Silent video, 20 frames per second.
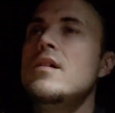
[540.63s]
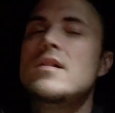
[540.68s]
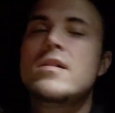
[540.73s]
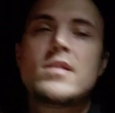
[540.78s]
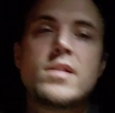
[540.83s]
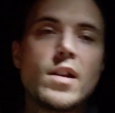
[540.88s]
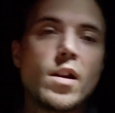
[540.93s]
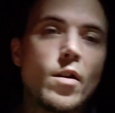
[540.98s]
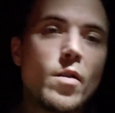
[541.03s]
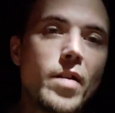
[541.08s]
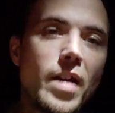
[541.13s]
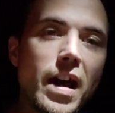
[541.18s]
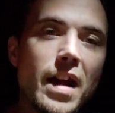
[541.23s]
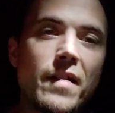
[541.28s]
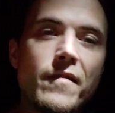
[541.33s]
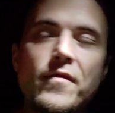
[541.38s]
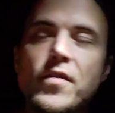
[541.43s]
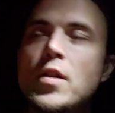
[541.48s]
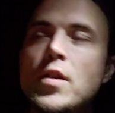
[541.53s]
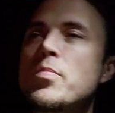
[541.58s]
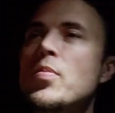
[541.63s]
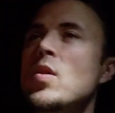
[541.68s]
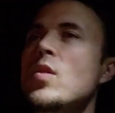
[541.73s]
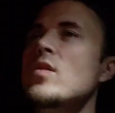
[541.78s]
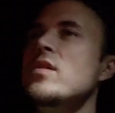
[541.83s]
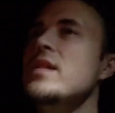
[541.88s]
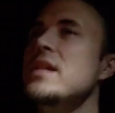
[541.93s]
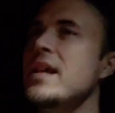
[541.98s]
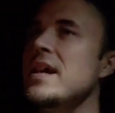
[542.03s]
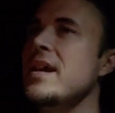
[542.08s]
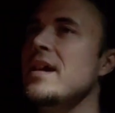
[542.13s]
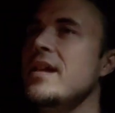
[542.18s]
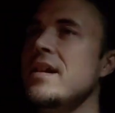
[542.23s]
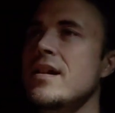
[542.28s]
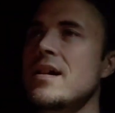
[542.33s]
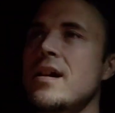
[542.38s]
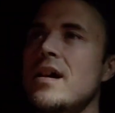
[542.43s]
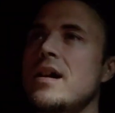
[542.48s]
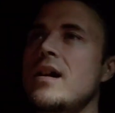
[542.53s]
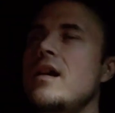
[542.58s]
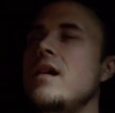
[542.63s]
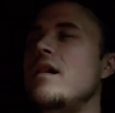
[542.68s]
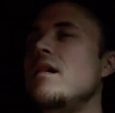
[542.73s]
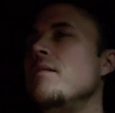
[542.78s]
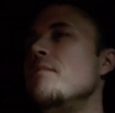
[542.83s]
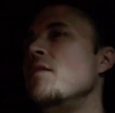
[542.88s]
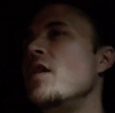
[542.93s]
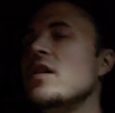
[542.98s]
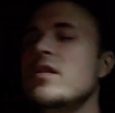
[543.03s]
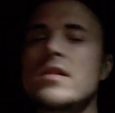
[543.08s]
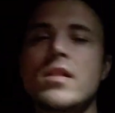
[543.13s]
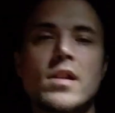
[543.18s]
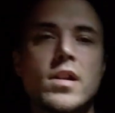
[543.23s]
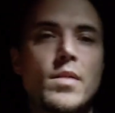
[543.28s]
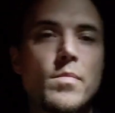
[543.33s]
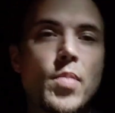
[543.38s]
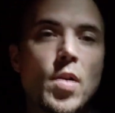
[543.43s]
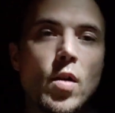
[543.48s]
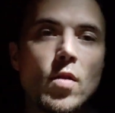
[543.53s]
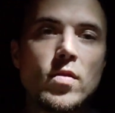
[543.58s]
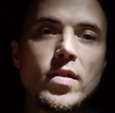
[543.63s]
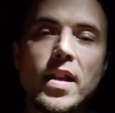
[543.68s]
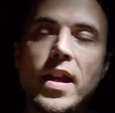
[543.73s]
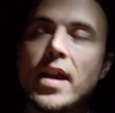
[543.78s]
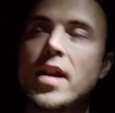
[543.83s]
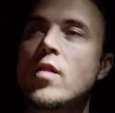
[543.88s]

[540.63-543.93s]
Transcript: So got a few pulls in. I'm also going to post a